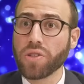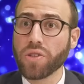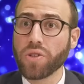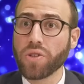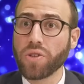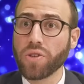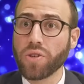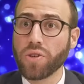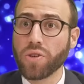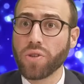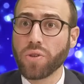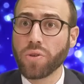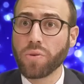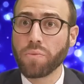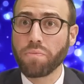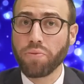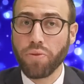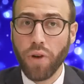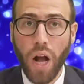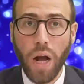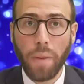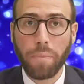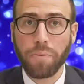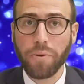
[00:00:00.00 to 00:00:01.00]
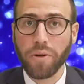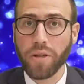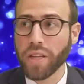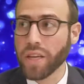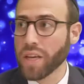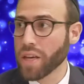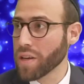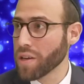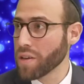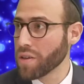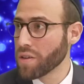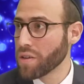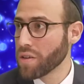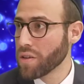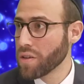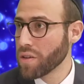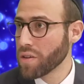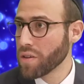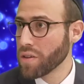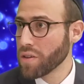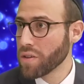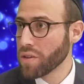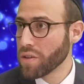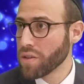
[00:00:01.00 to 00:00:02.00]
to, properly,
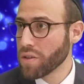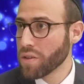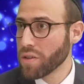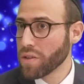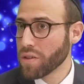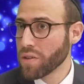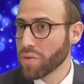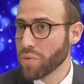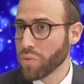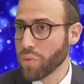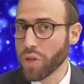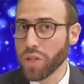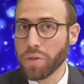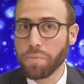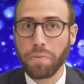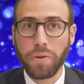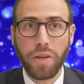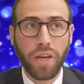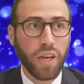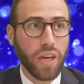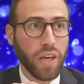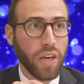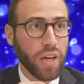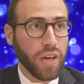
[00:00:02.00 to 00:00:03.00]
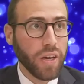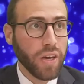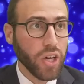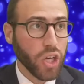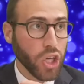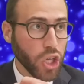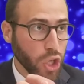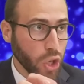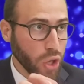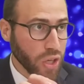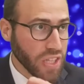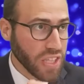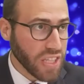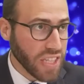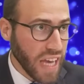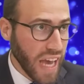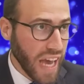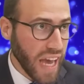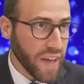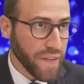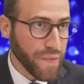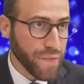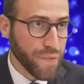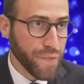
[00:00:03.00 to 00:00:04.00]
would be
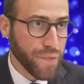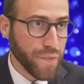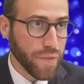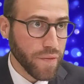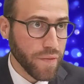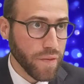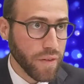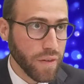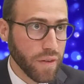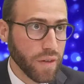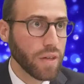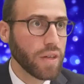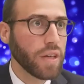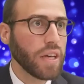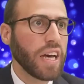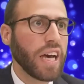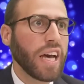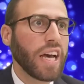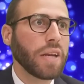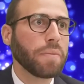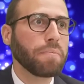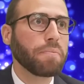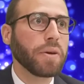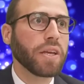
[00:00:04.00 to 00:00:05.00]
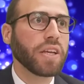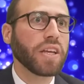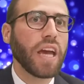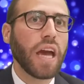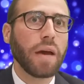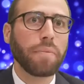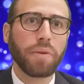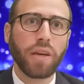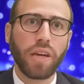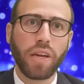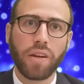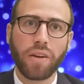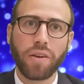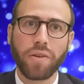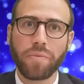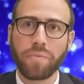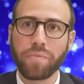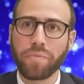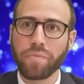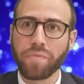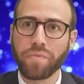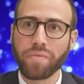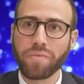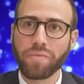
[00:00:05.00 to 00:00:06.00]
Yosef and Binyamin.
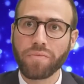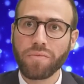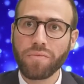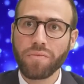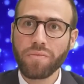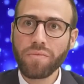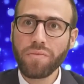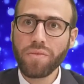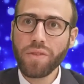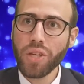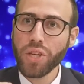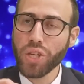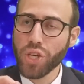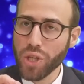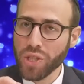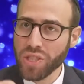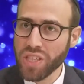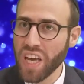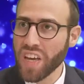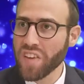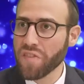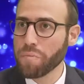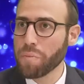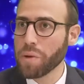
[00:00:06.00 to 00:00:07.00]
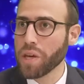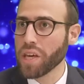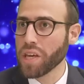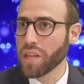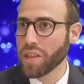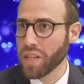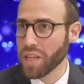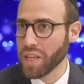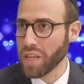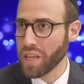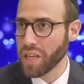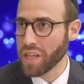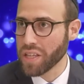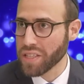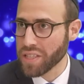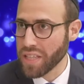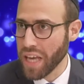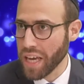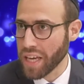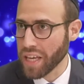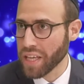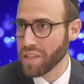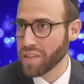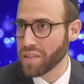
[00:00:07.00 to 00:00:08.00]
Yosef being the
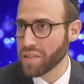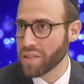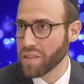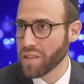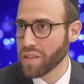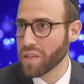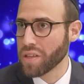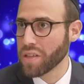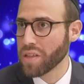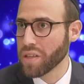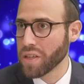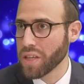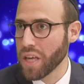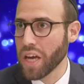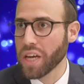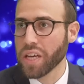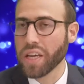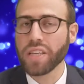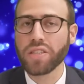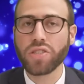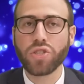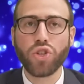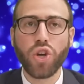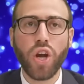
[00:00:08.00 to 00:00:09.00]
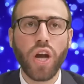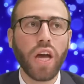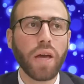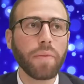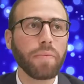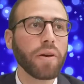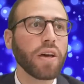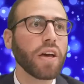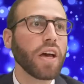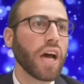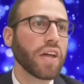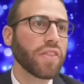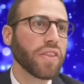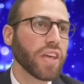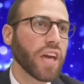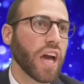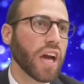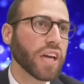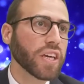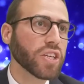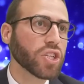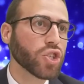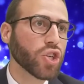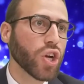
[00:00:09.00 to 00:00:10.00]
second to youngest tribe, and the
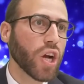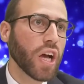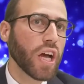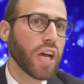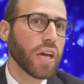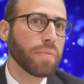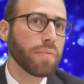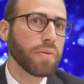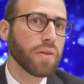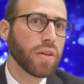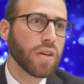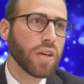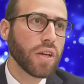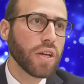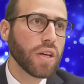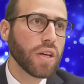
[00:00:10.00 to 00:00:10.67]
youngest tribe,